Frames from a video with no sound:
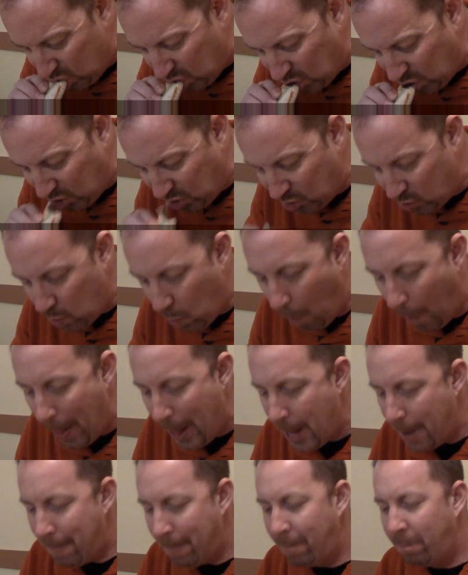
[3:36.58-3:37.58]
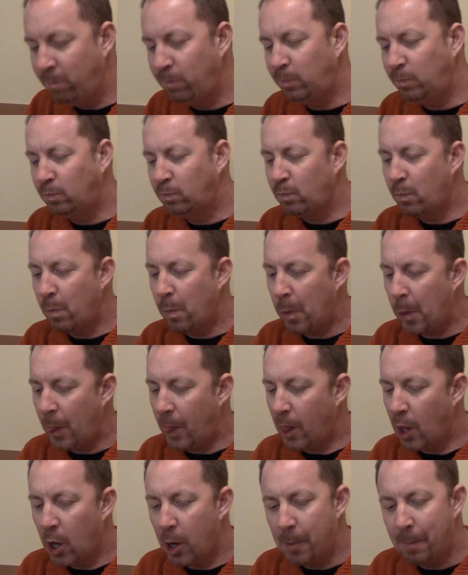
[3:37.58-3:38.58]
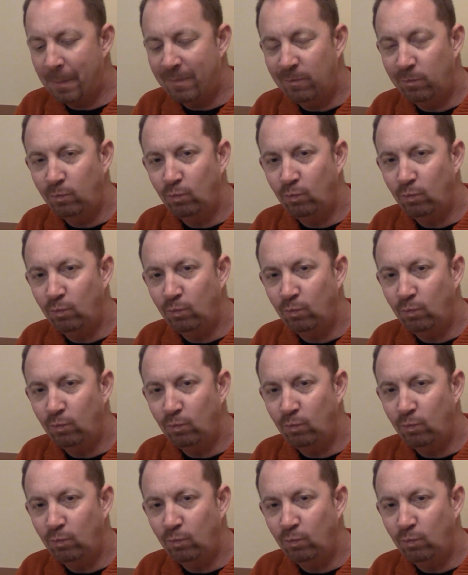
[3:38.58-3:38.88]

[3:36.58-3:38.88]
All right, so Eric, what do you think?